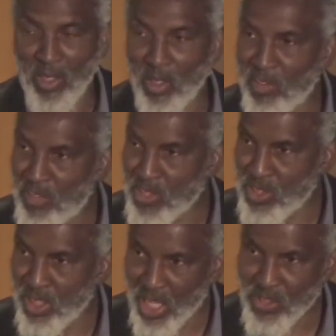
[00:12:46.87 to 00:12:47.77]

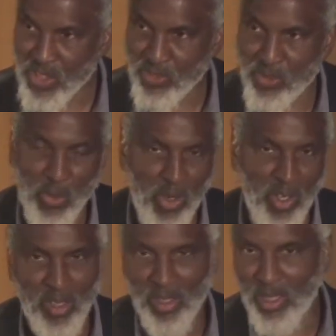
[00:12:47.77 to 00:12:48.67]
Investing not just for
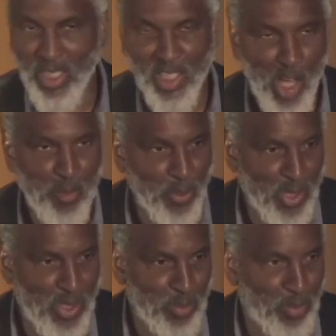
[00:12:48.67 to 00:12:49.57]
economic
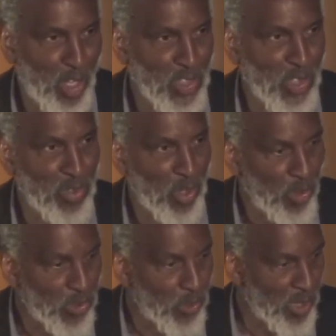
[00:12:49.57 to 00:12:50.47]
reasons, but also for
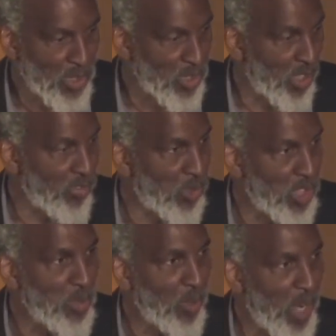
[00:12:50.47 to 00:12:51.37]
cultural reasons and for
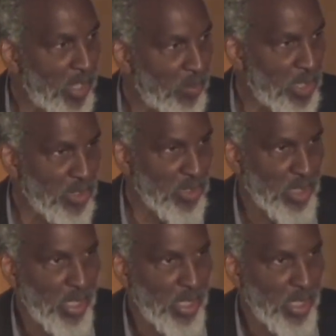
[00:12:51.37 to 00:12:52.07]
democratic reasons.